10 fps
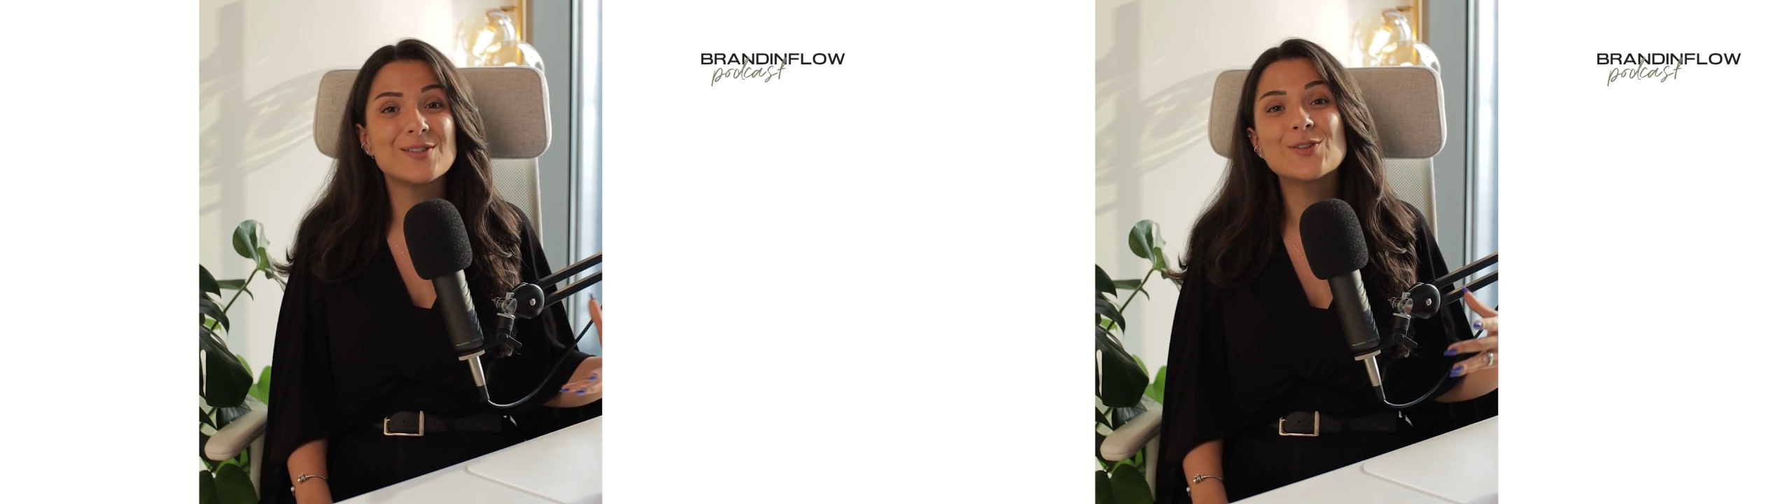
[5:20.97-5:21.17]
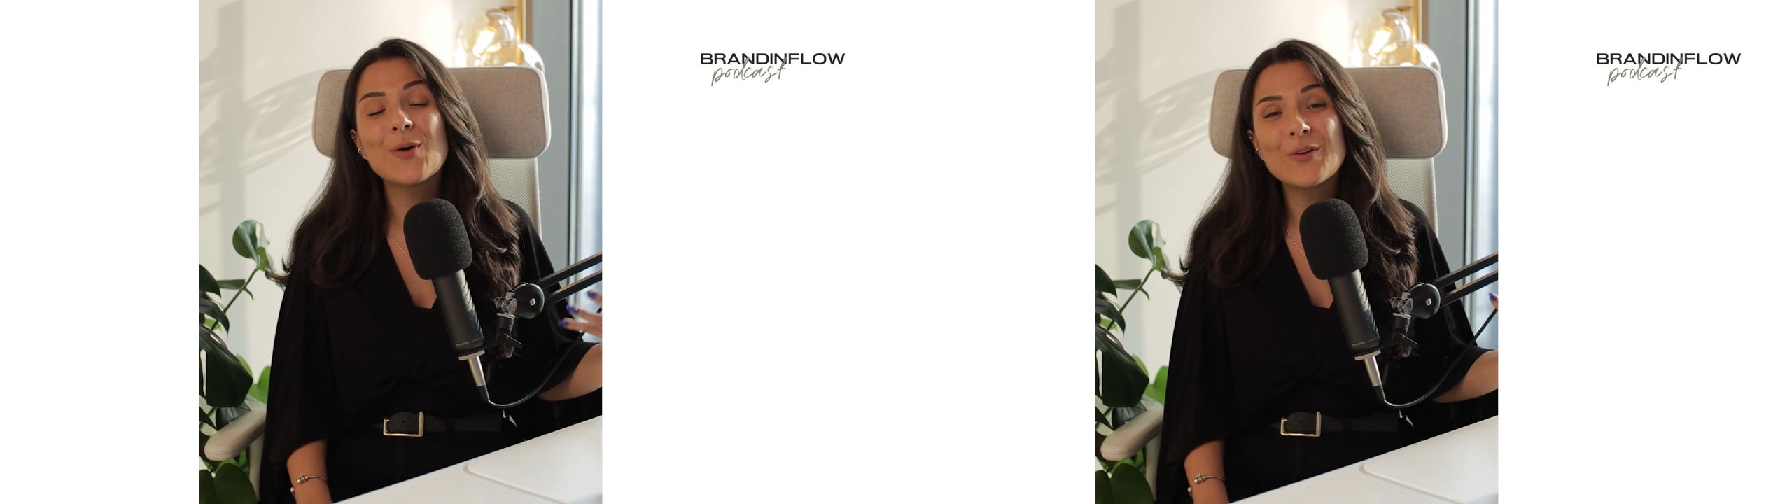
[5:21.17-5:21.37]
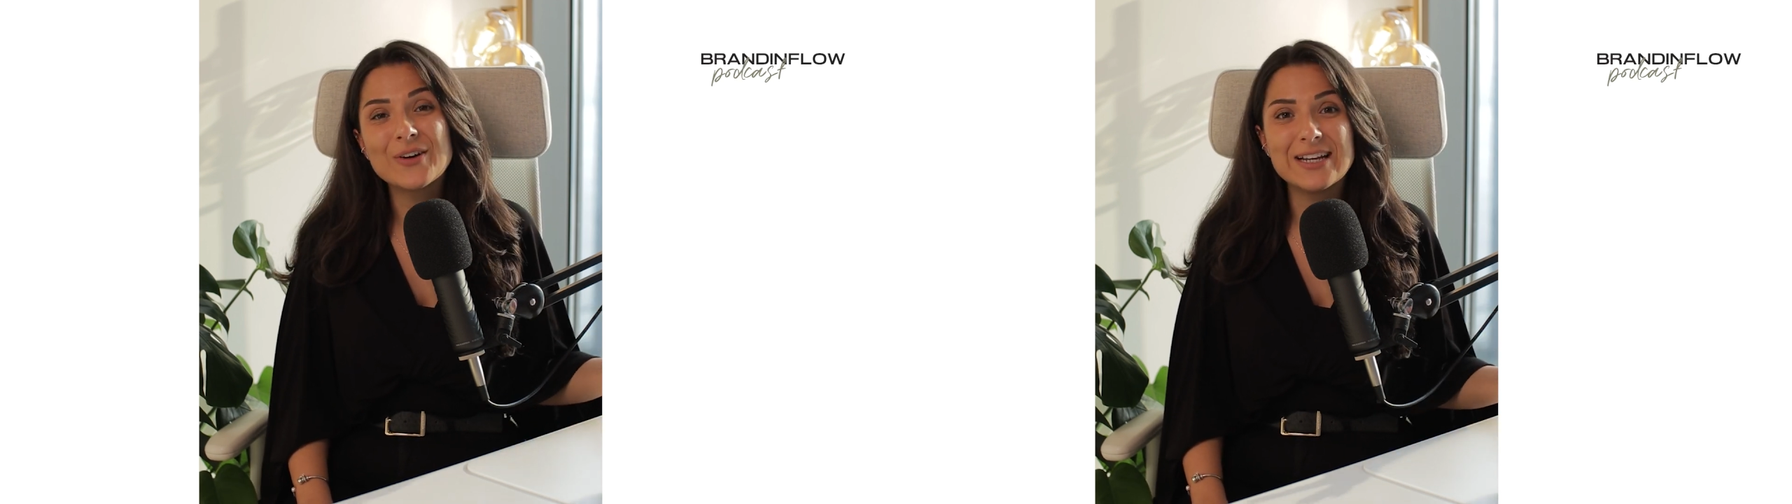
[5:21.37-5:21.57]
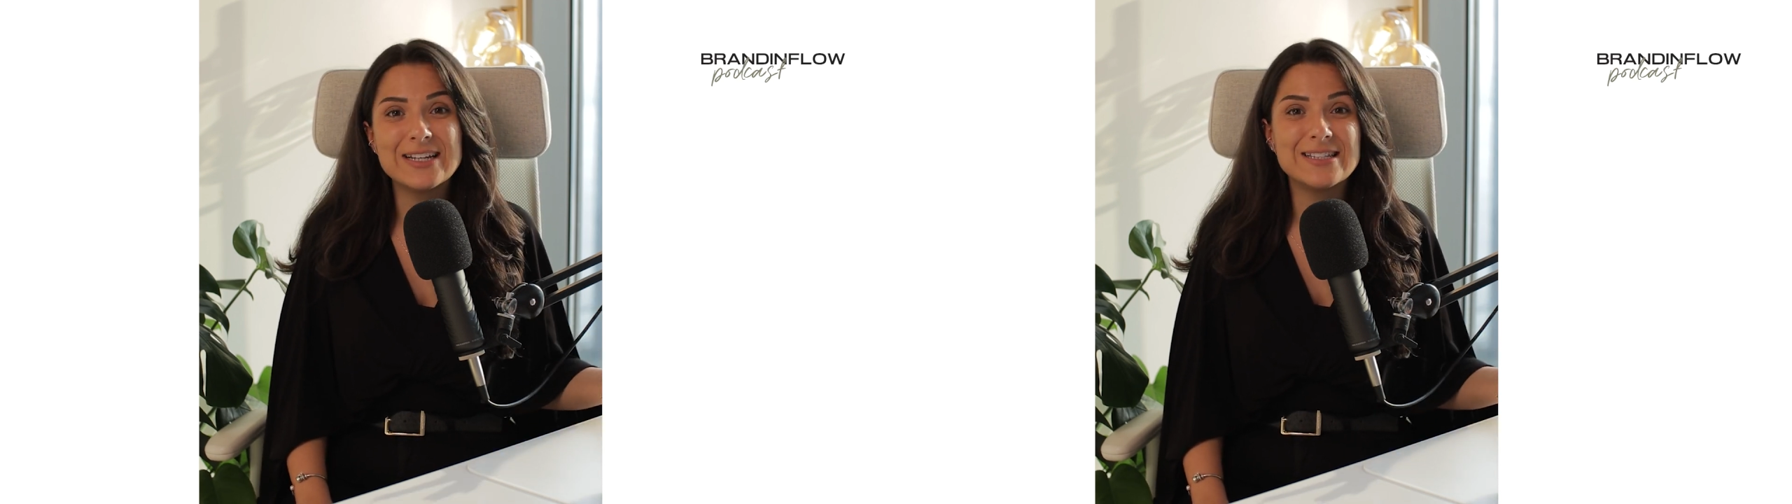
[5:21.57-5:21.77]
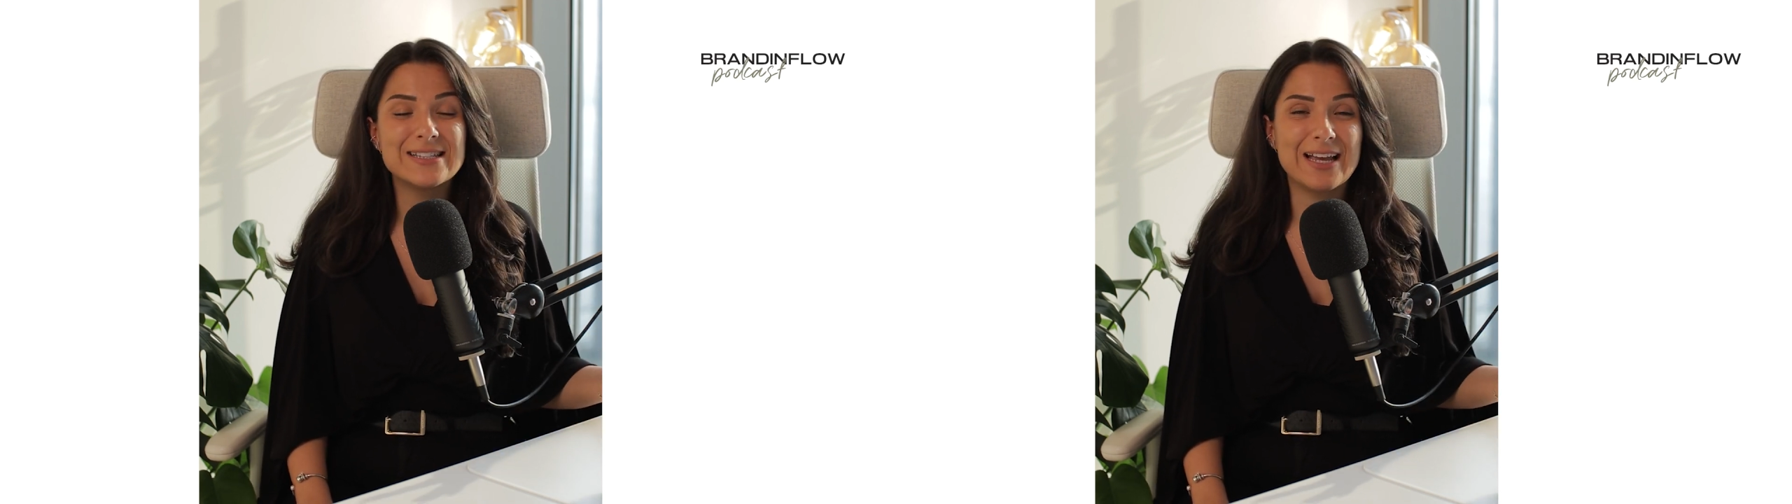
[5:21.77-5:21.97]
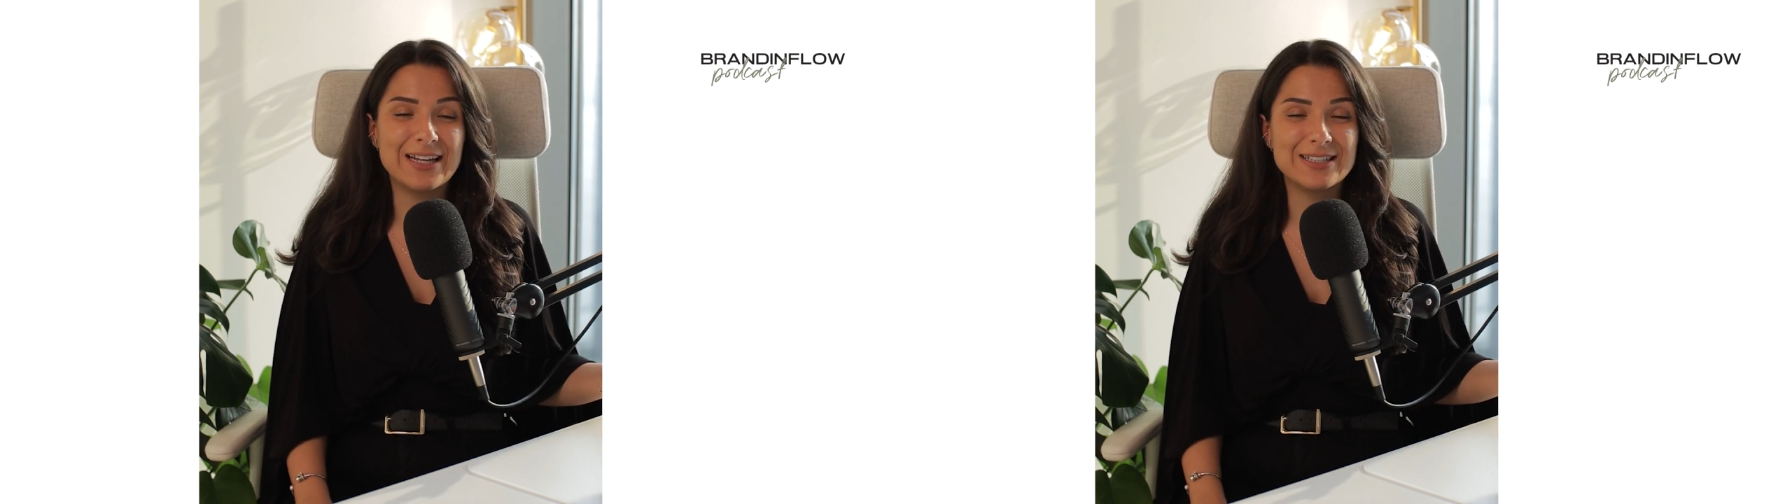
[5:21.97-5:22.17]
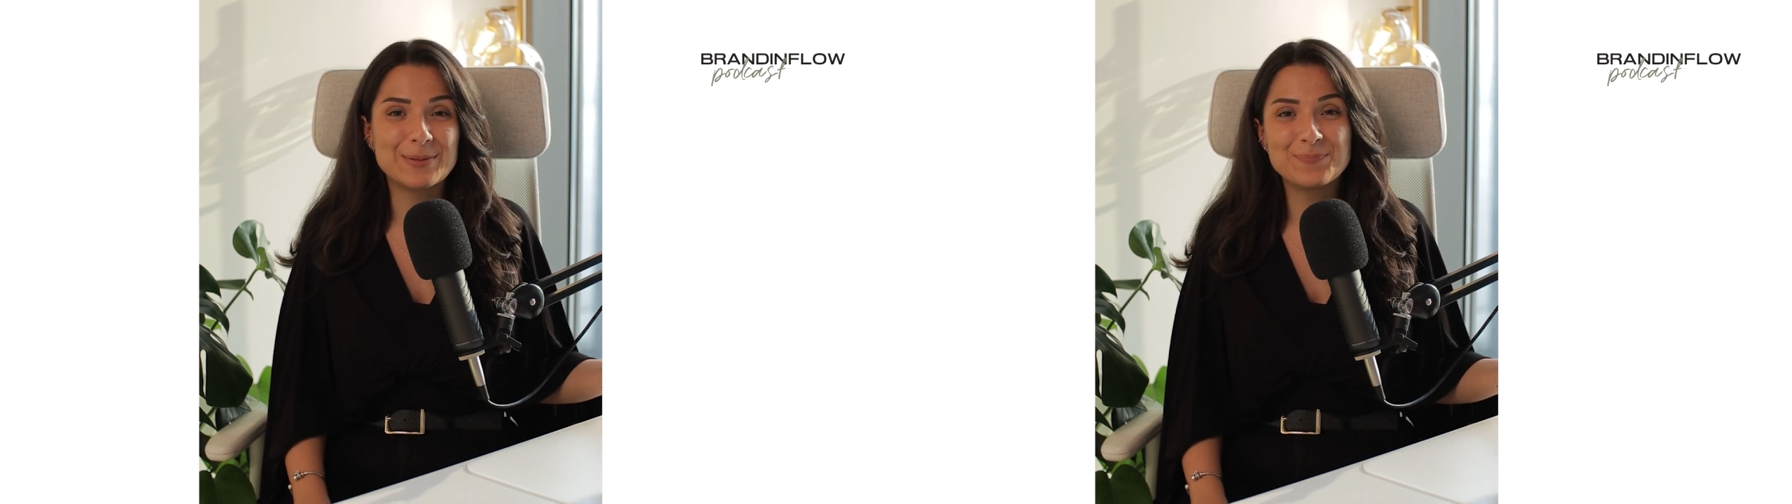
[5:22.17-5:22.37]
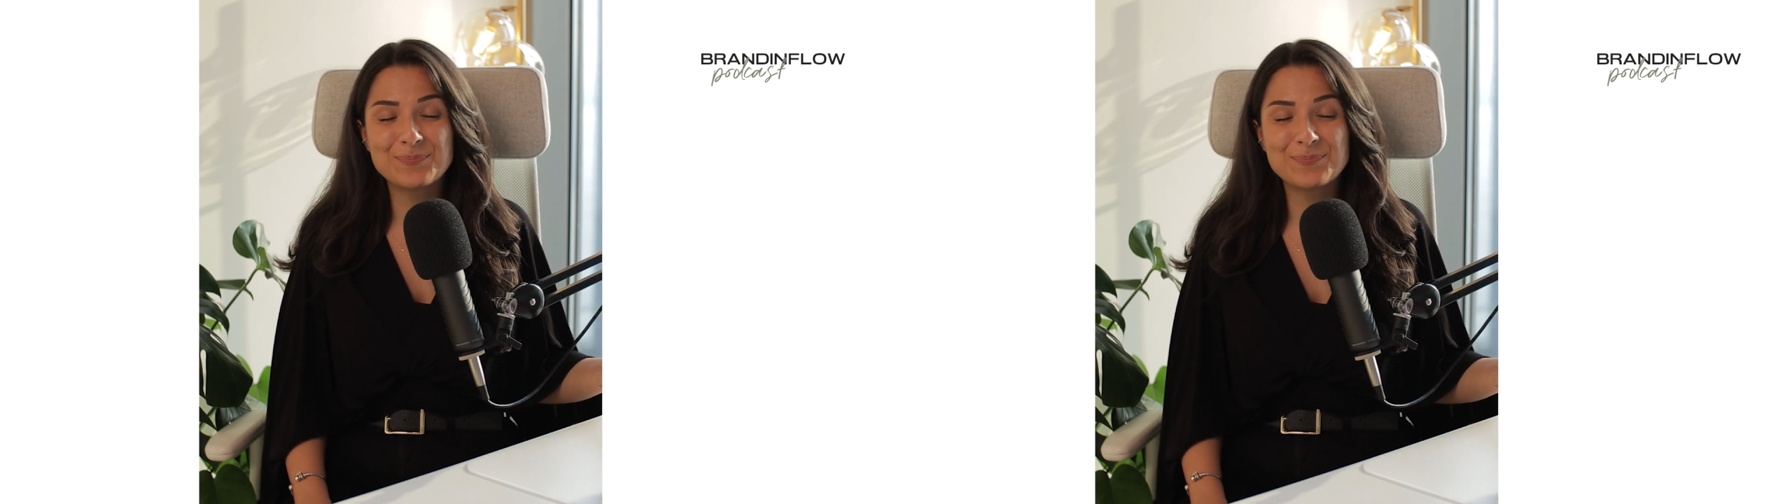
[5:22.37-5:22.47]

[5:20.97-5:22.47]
stories, and,